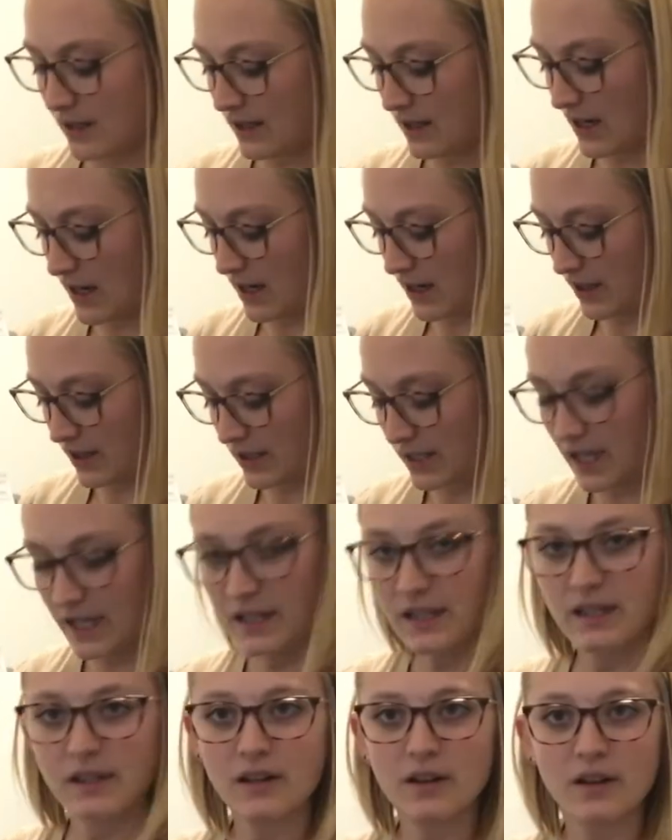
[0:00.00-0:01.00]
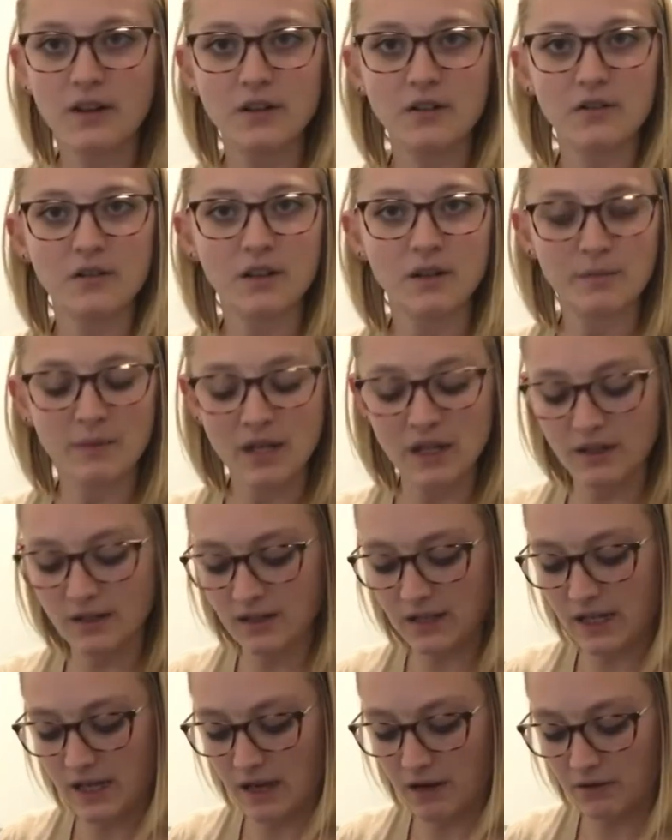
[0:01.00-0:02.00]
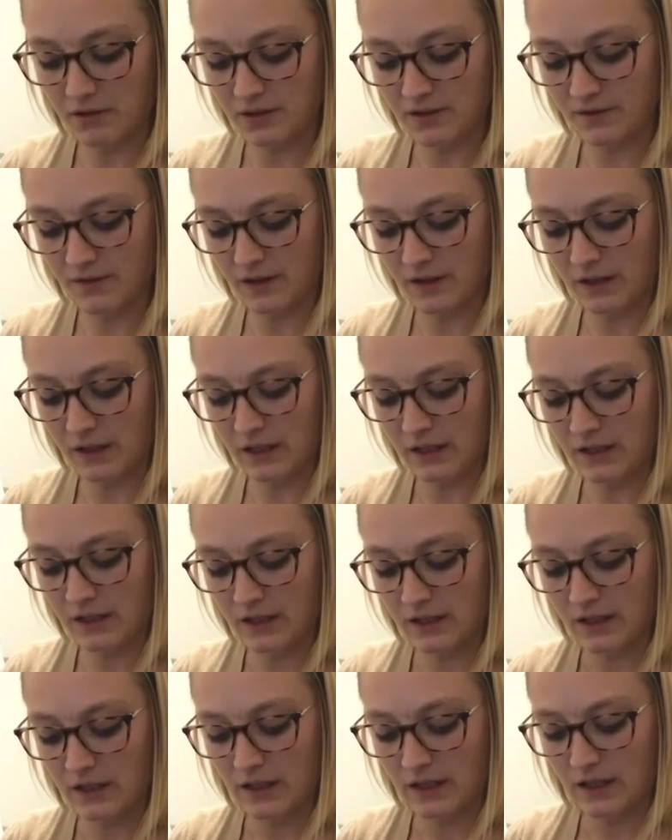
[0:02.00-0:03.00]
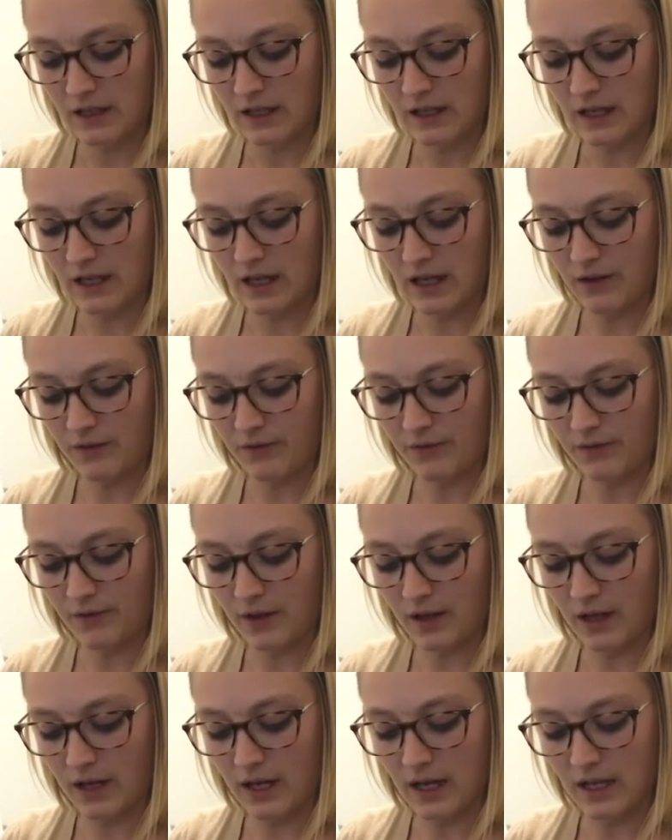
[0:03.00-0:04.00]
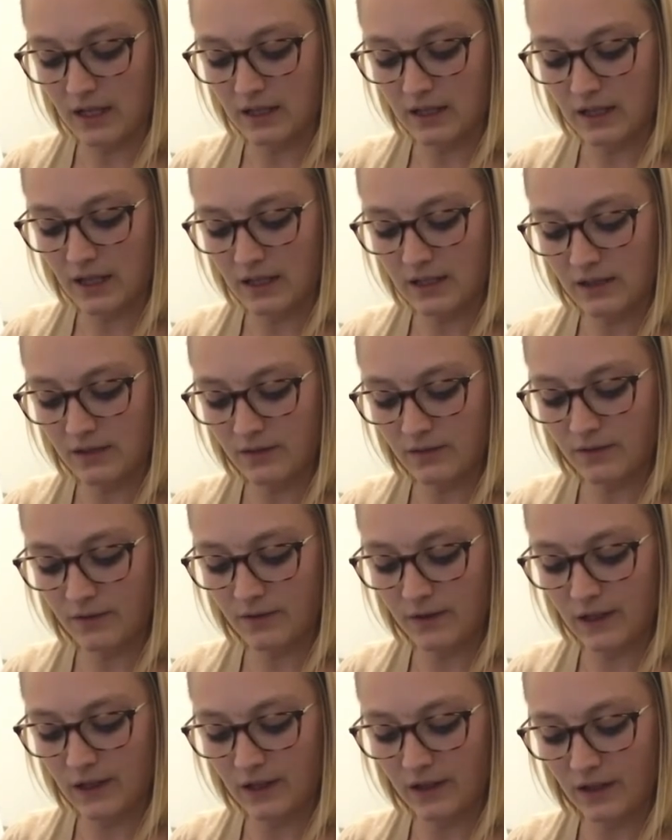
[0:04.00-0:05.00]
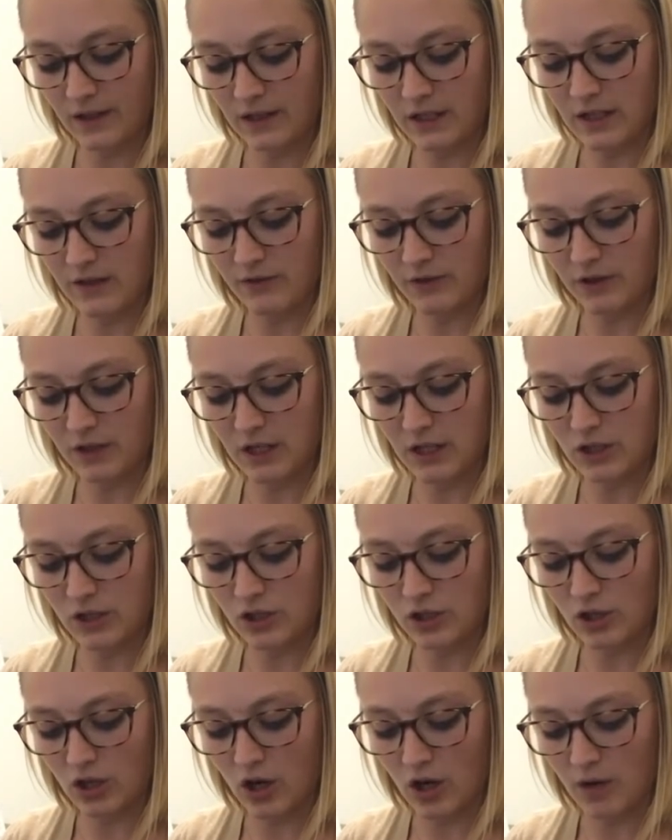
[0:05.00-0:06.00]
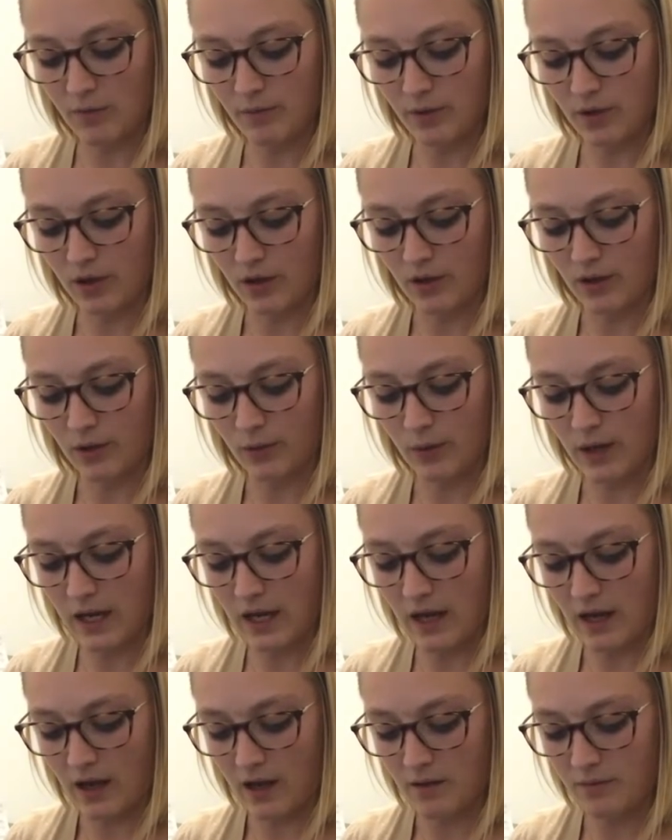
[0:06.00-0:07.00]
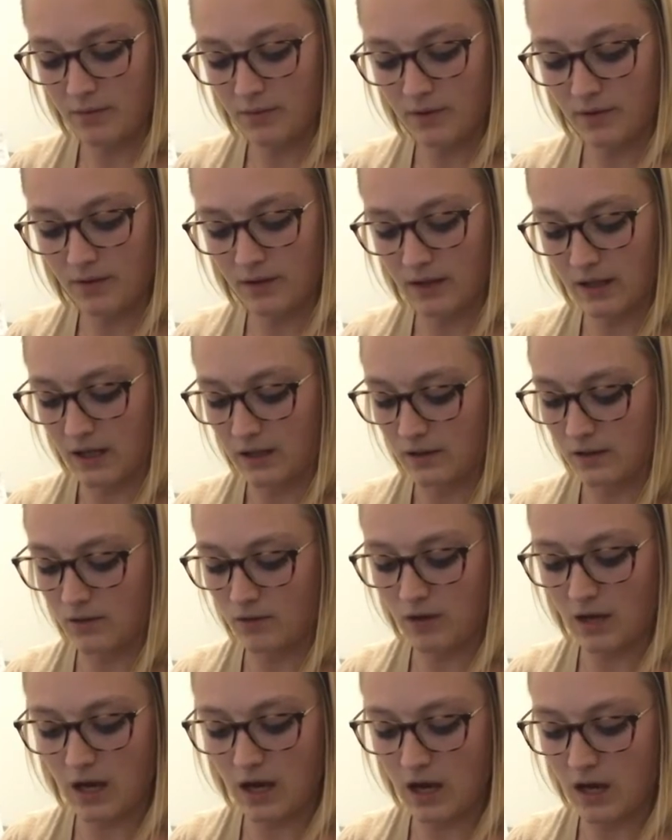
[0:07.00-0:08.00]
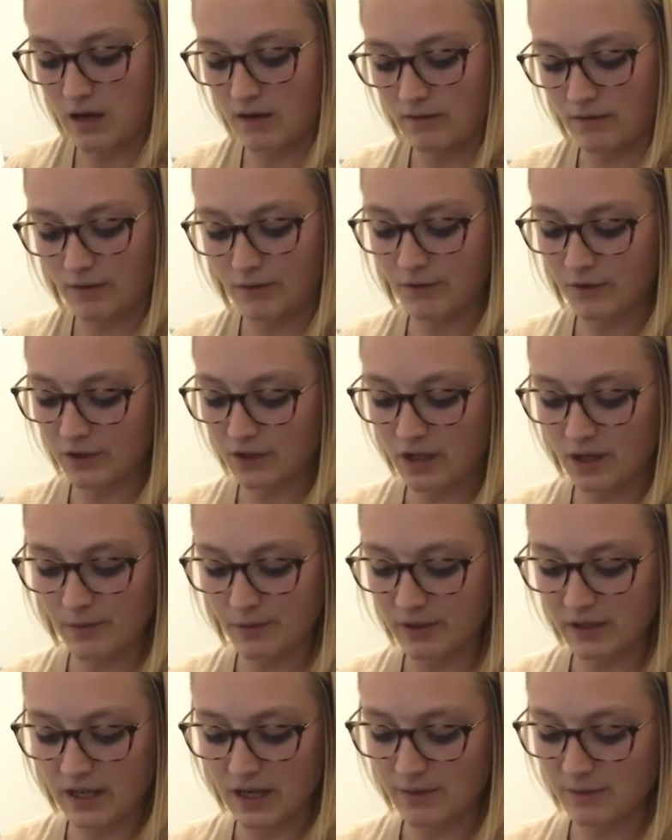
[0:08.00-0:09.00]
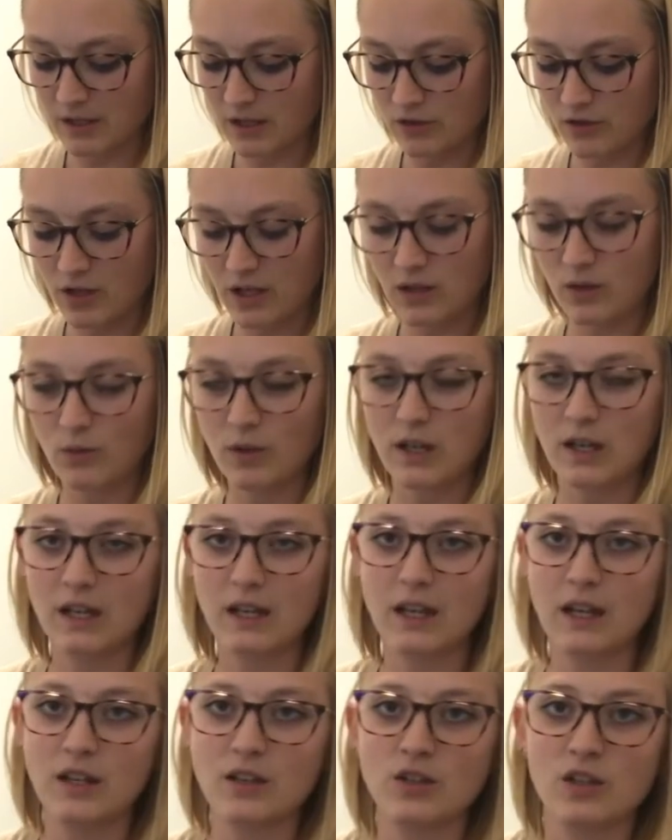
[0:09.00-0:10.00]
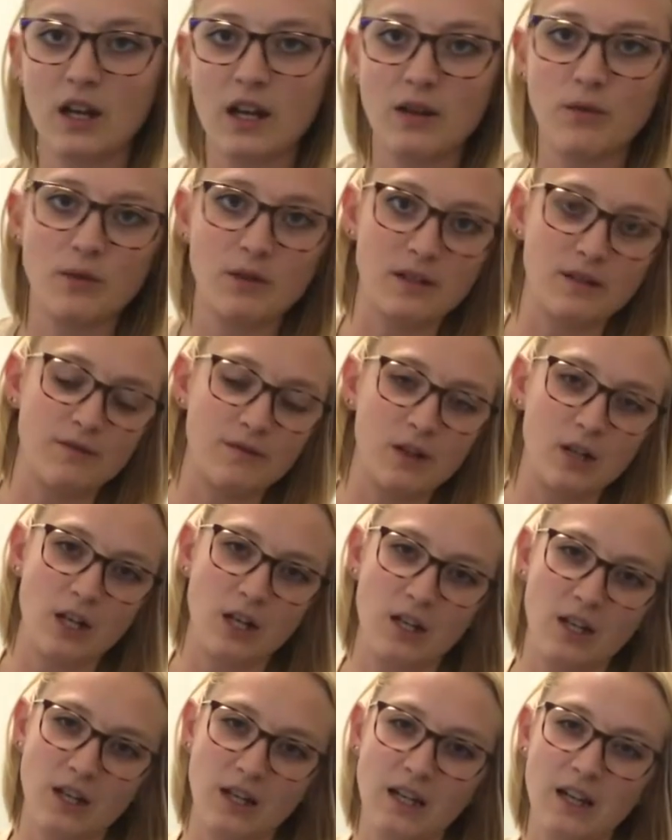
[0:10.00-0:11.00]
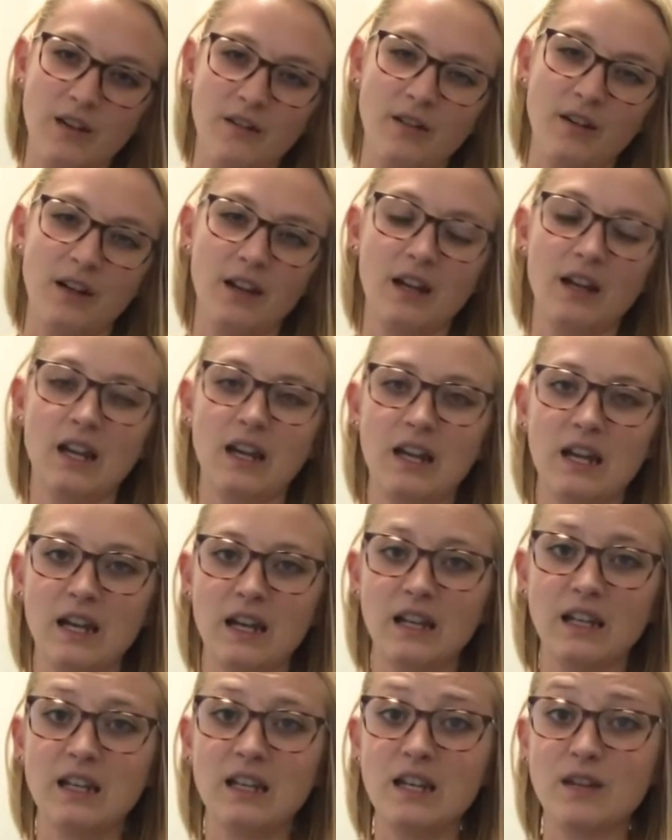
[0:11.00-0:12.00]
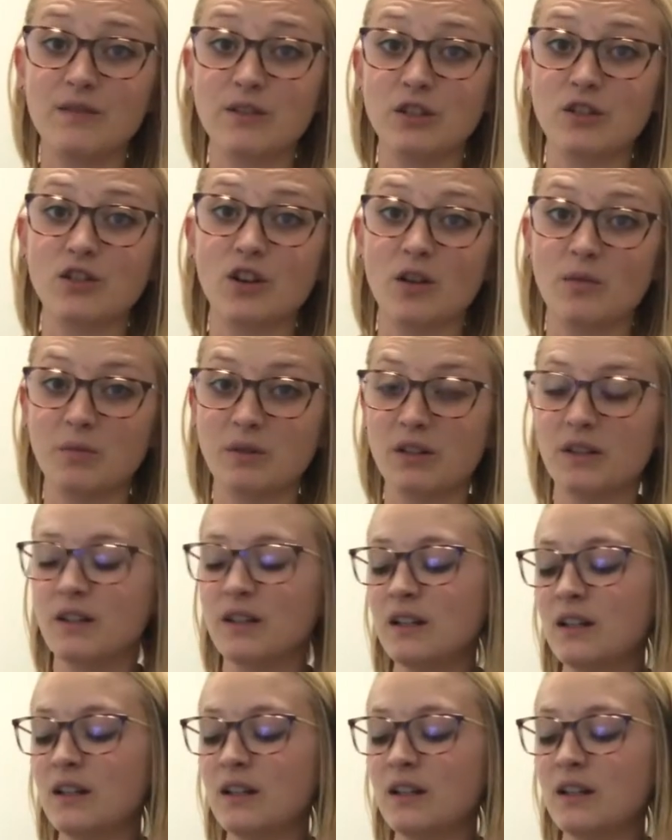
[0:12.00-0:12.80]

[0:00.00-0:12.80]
Now test it on your thumbnail, see how it's feeling. If it doesn't feel evenly sharp all the way up, that's okay. The first couple times I tried the Wicked Edge, I wasn't very good at getting an even sharpen